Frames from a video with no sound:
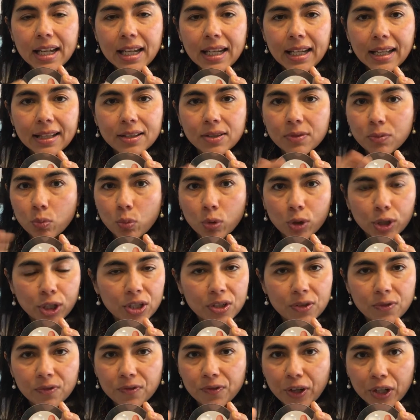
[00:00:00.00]
It
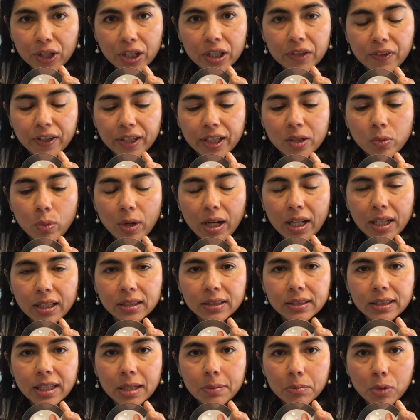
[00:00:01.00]
works very, very
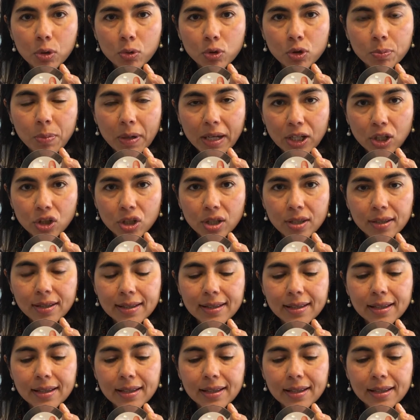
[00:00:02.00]
well in most patients.